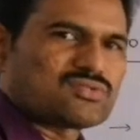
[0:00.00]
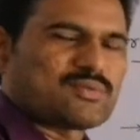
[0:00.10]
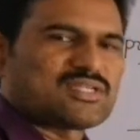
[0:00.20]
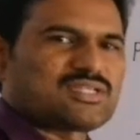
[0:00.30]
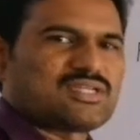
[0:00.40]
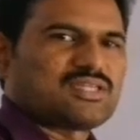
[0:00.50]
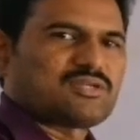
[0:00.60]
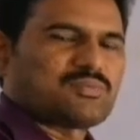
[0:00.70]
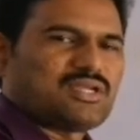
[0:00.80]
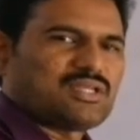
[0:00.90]
present in that
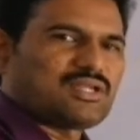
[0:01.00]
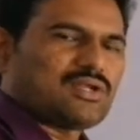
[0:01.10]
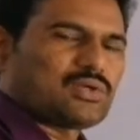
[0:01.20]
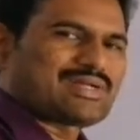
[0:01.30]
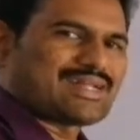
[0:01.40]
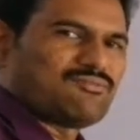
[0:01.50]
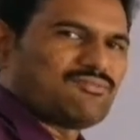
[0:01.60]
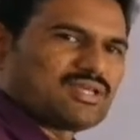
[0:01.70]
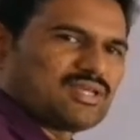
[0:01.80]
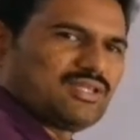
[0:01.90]
material are
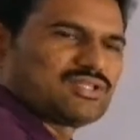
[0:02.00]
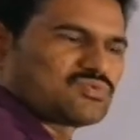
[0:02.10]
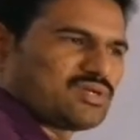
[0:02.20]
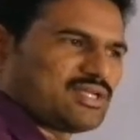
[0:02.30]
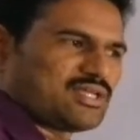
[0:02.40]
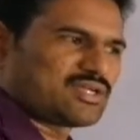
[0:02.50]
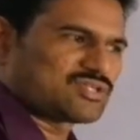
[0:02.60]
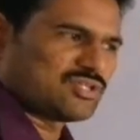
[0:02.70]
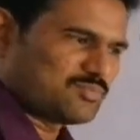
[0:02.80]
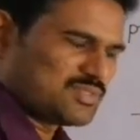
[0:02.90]
traveling in this one direction.
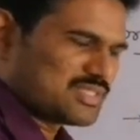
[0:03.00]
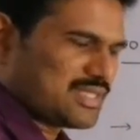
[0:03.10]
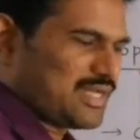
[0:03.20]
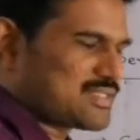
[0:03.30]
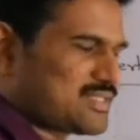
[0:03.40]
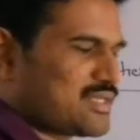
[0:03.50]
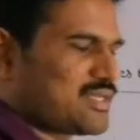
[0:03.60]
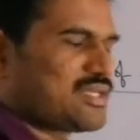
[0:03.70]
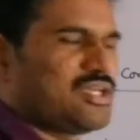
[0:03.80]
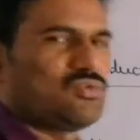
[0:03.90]
That means they are
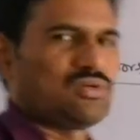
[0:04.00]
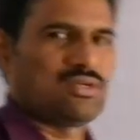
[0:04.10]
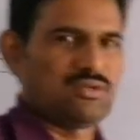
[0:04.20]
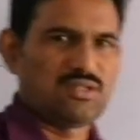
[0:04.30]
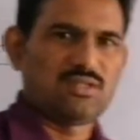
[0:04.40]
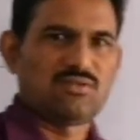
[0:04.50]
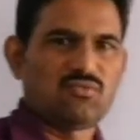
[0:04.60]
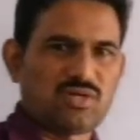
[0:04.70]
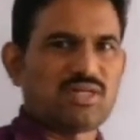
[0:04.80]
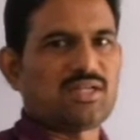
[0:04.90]
accelerating in
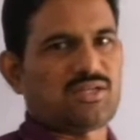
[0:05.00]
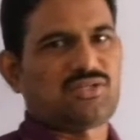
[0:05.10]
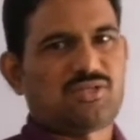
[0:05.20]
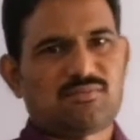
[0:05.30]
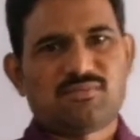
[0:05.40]
one direction.